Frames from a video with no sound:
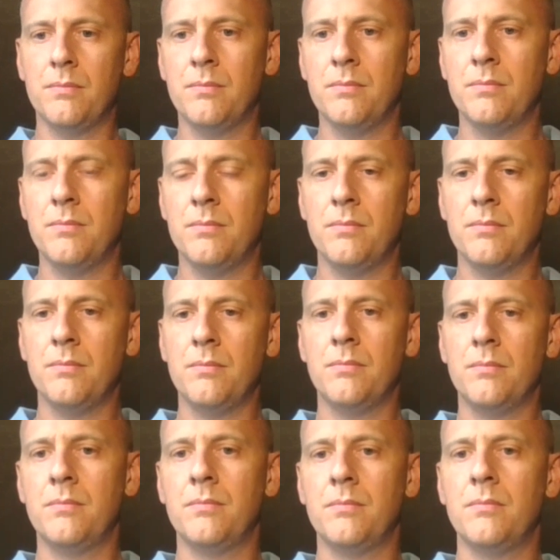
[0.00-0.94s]

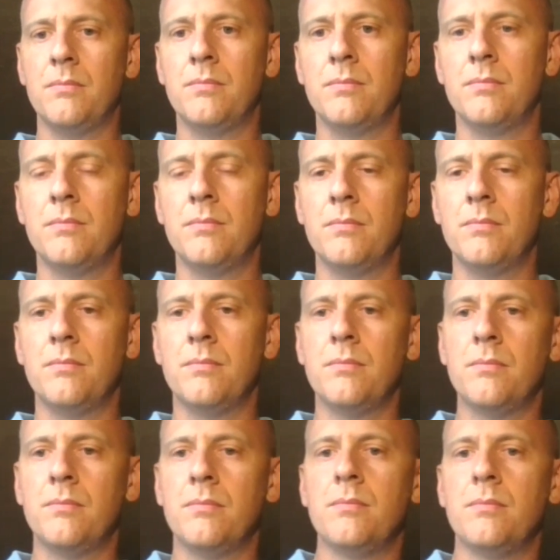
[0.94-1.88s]

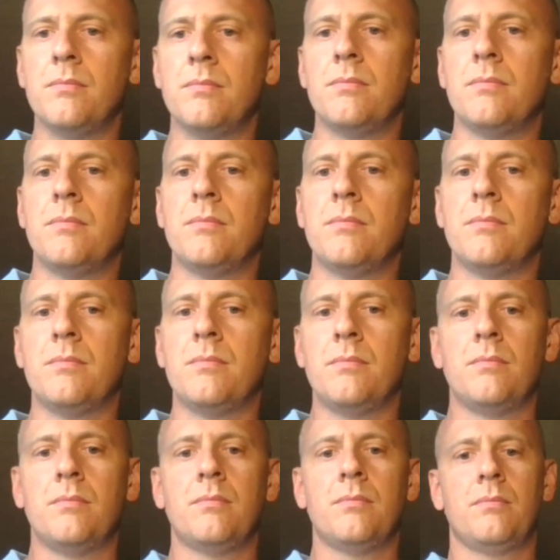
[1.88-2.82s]

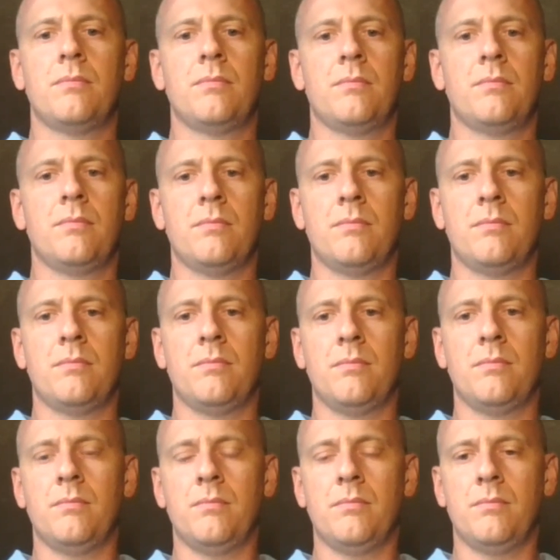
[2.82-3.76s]

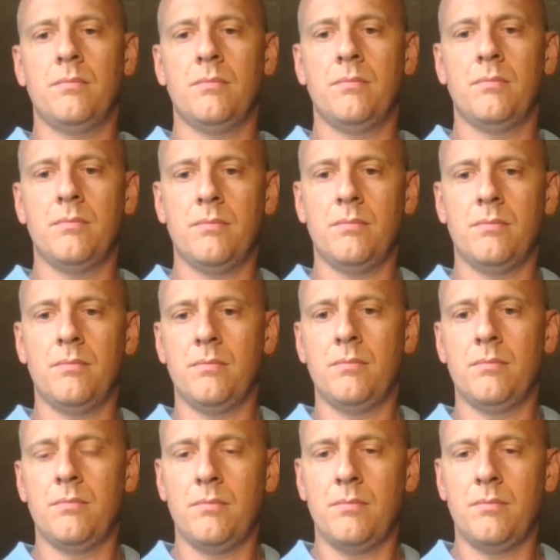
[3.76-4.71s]

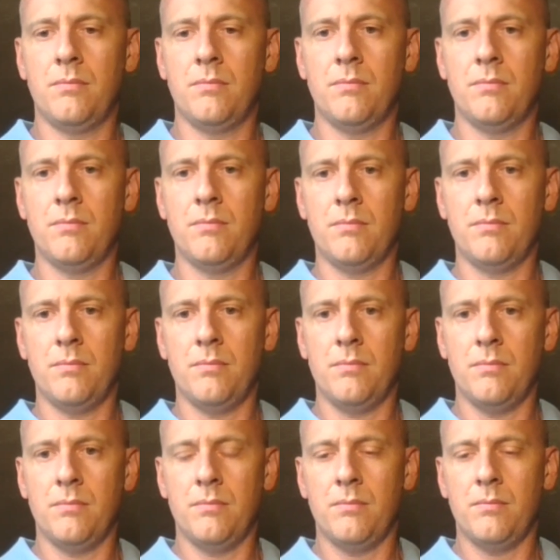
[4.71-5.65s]

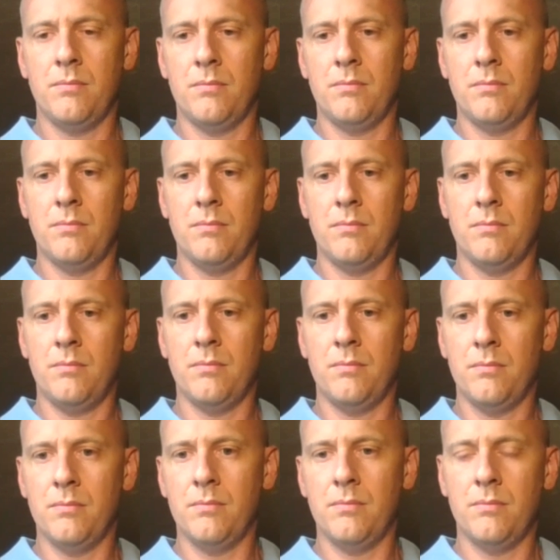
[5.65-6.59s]

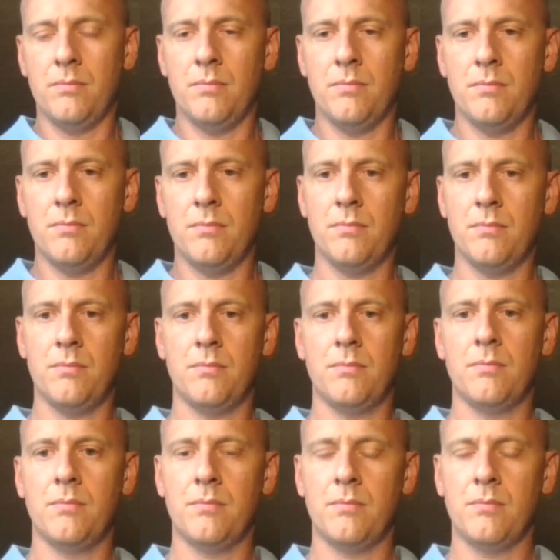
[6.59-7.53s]

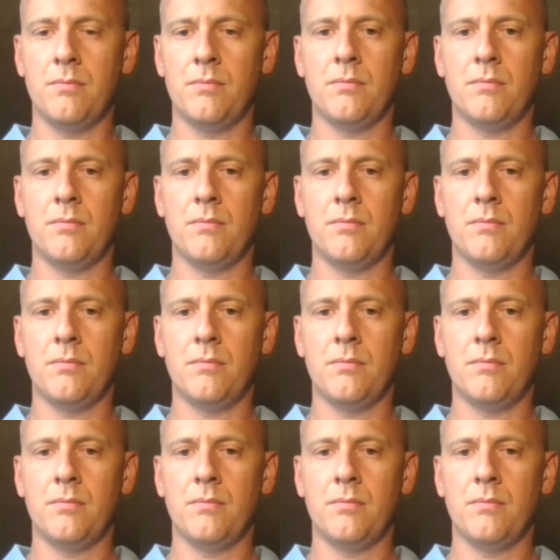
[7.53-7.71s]
[no speech]